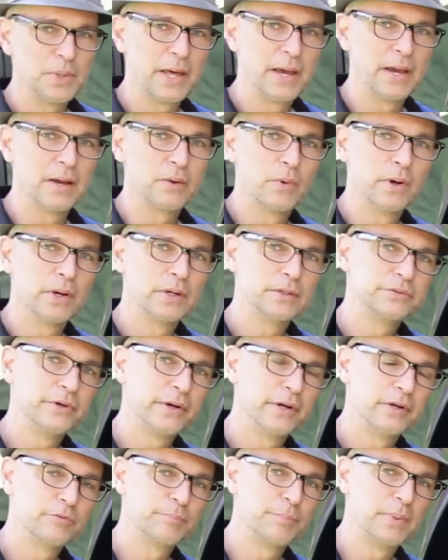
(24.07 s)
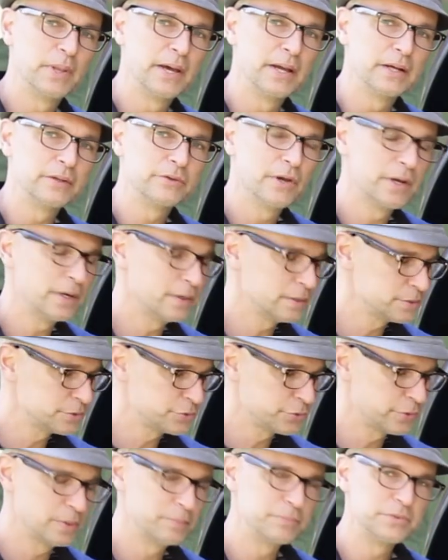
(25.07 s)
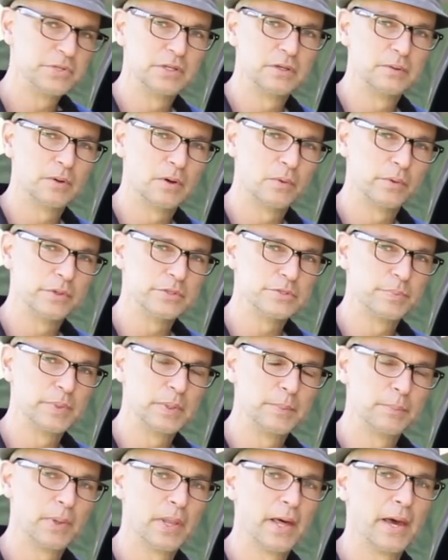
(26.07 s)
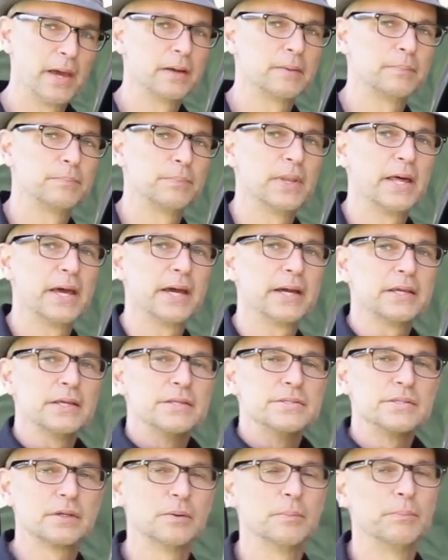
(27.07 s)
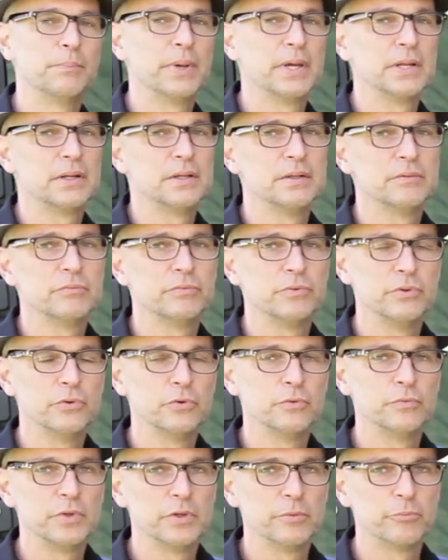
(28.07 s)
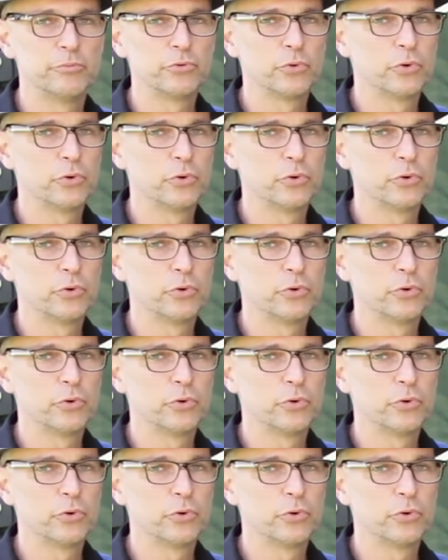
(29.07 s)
are black. Why are tires black? Tire and trim tend to always be black. Black is a competitive UV